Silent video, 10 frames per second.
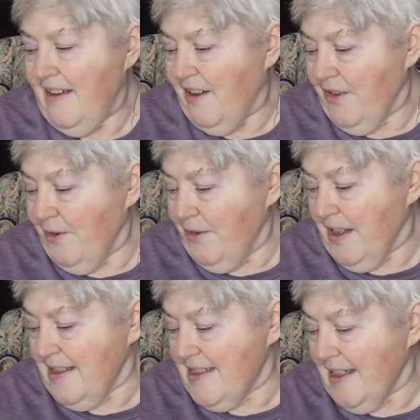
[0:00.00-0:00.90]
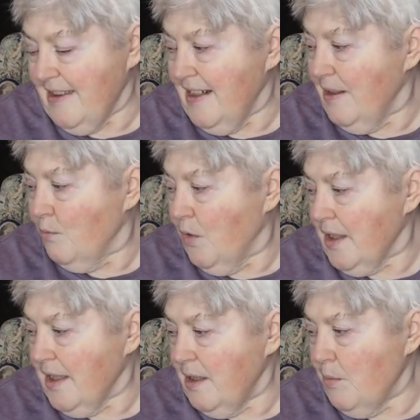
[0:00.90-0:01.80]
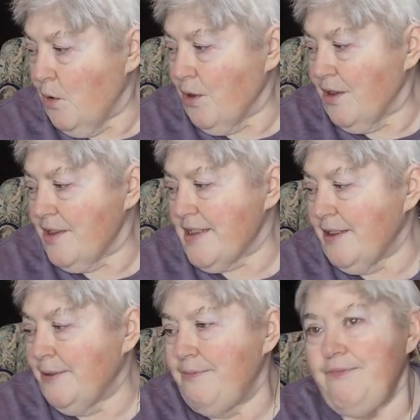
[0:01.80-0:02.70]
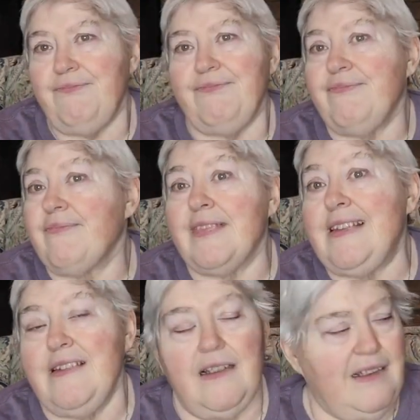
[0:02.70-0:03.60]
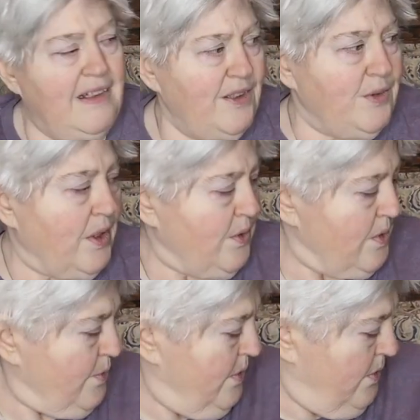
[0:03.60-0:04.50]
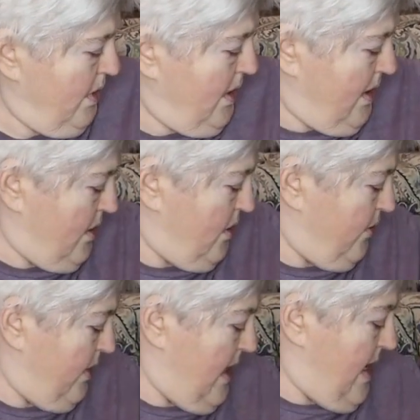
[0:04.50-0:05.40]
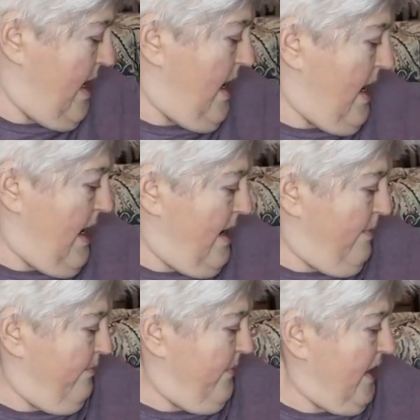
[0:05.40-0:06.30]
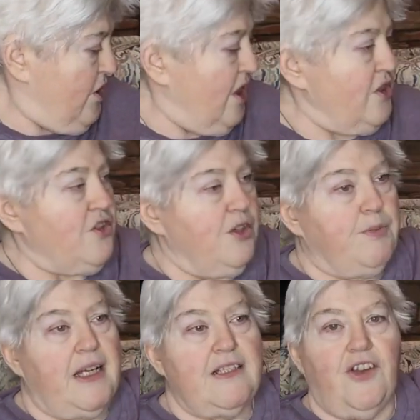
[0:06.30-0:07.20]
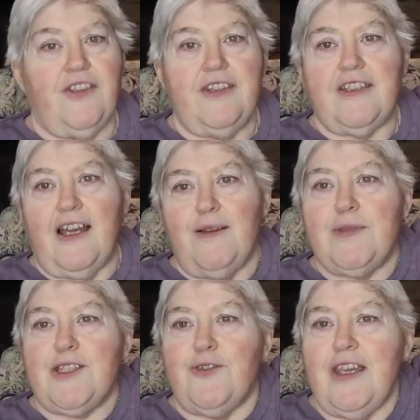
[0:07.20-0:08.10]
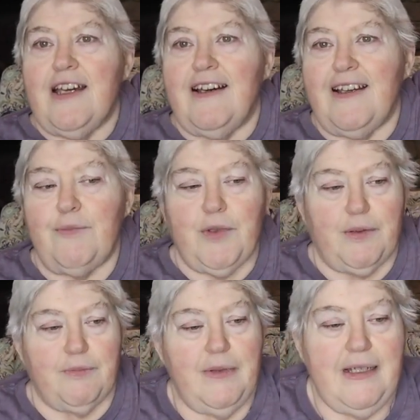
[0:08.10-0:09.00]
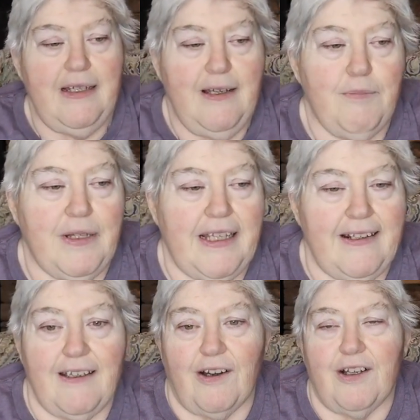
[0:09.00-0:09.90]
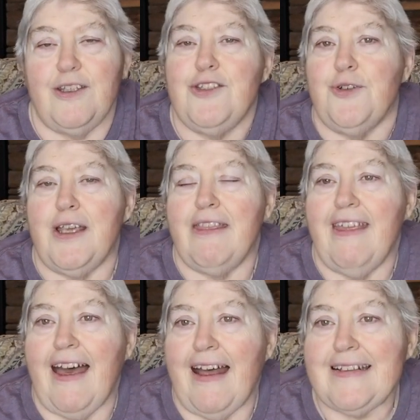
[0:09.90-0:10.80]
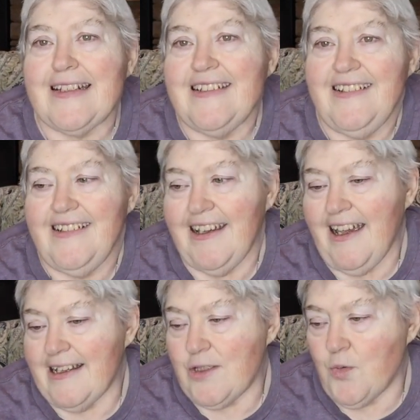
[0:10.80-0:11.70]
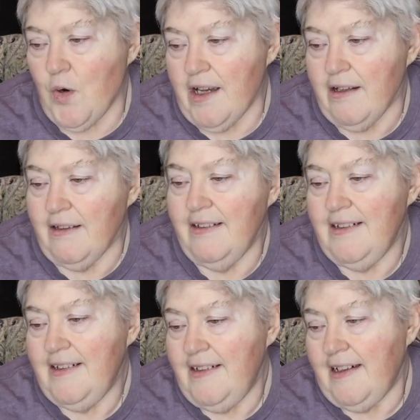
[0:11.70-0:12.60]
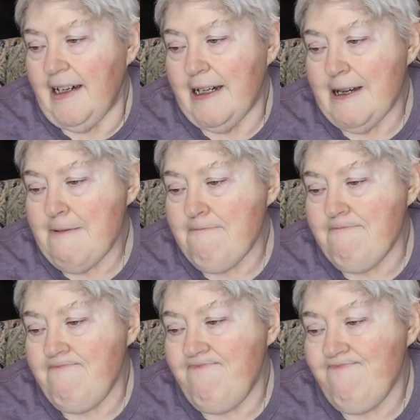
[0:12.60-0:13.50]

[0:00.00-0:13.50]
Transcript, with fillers: although they said they didn't want any more. So who knows what are you gonna do? Um, they change their minds all the time, so yeah, I am planning on doing that as well. Um,